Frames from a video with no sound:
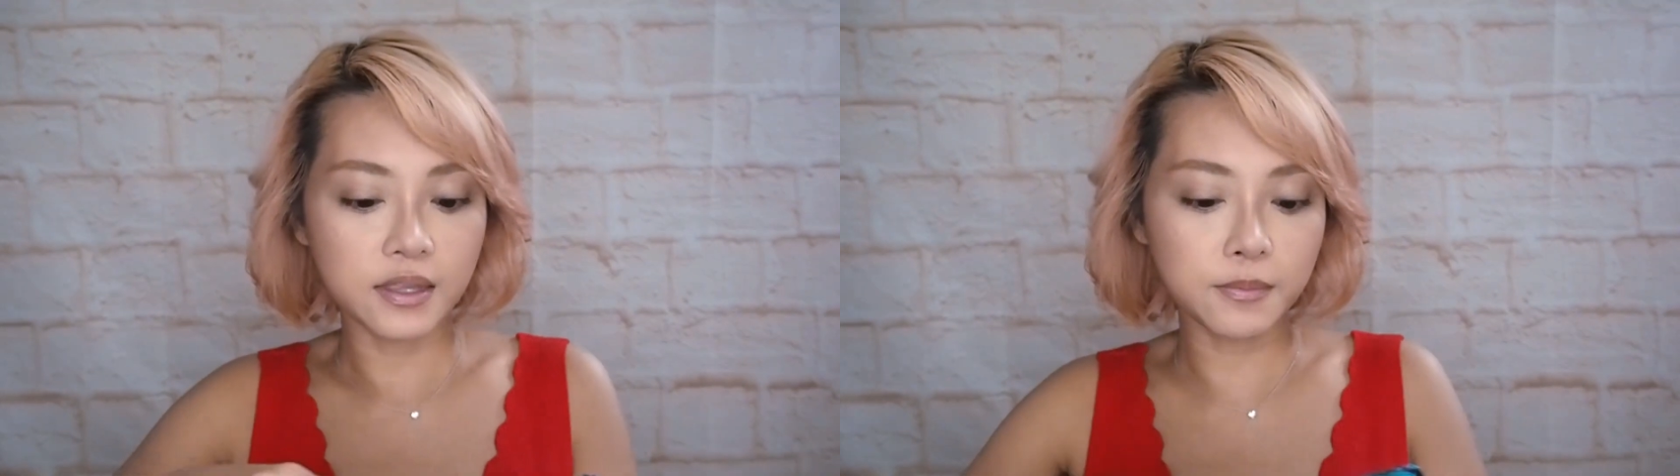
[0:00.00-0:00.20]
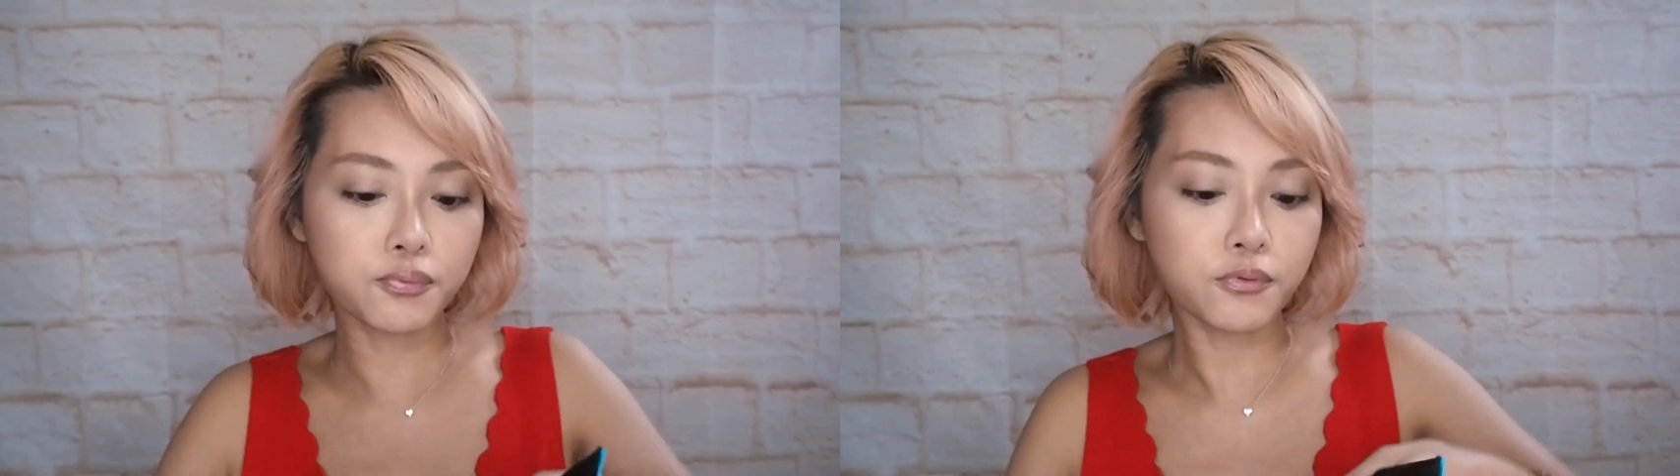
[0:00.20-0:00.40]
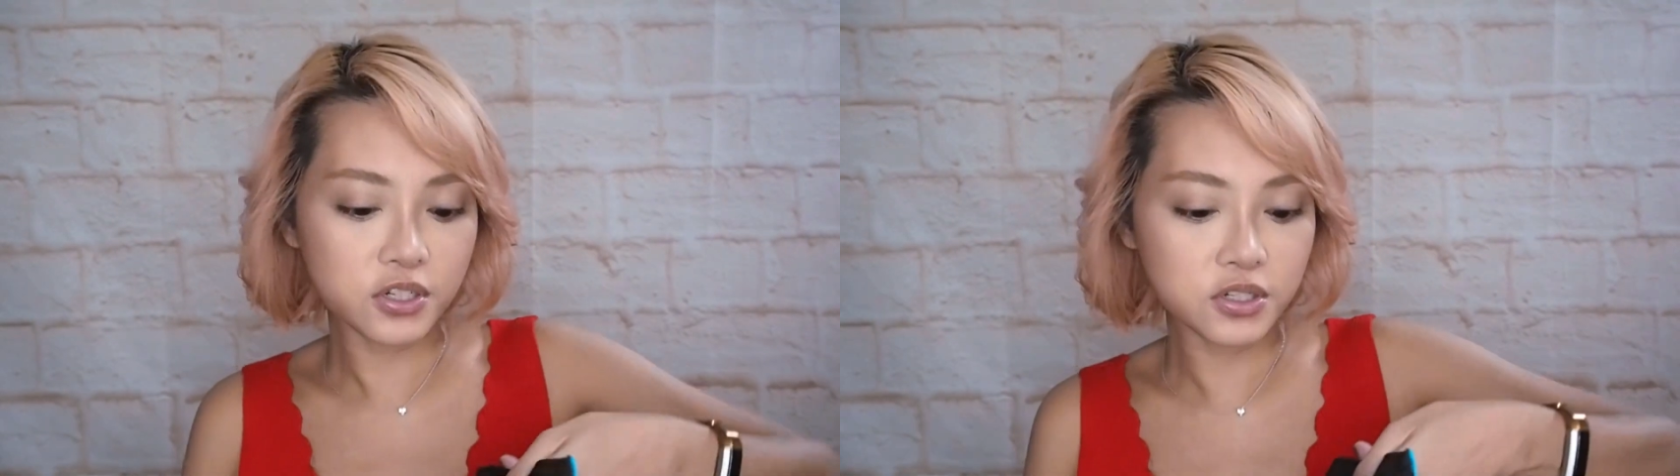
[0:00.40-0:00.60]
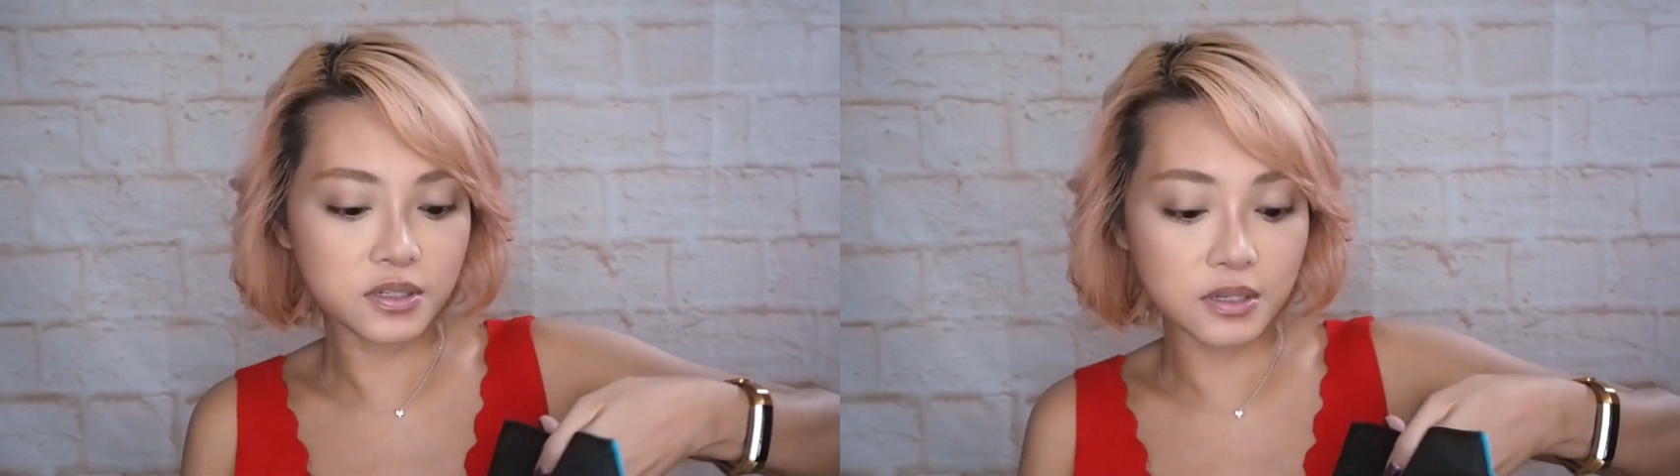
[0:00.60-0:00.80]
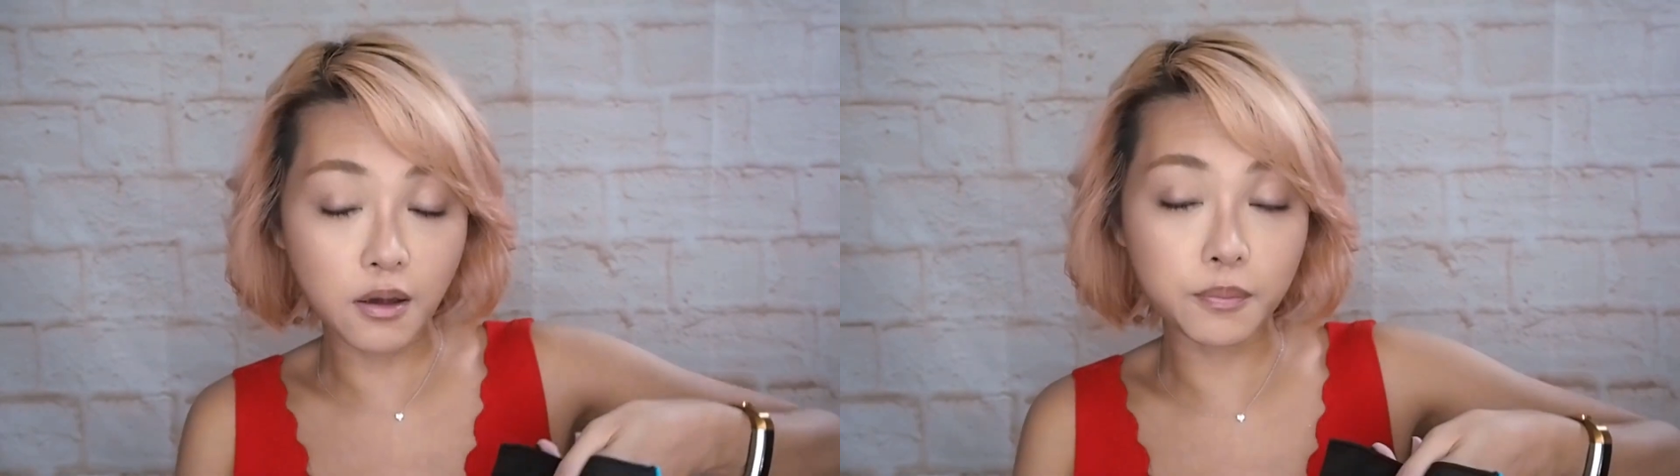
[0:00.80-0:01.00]
the
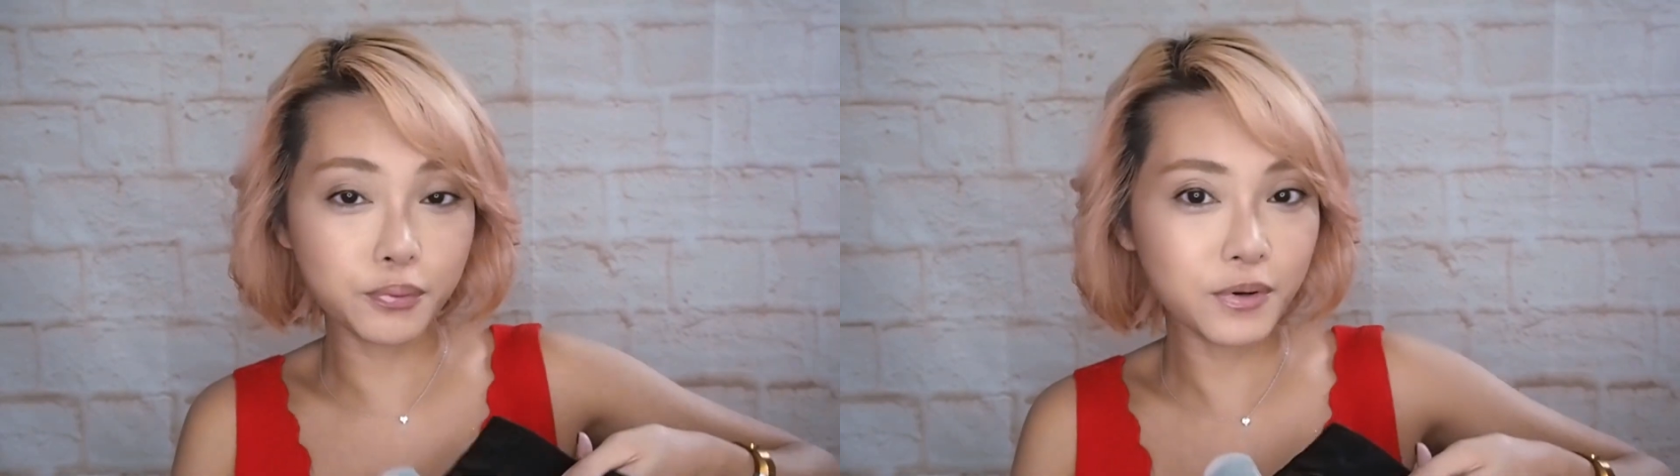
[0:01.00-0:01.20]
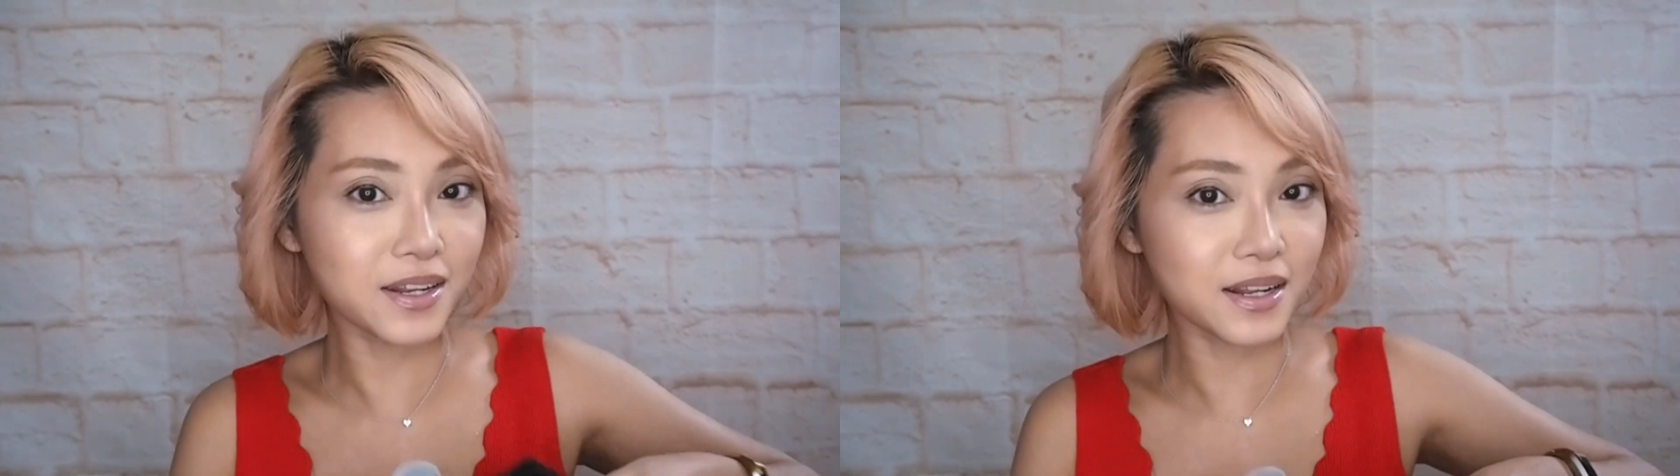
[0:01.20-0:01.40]
brushes are pretty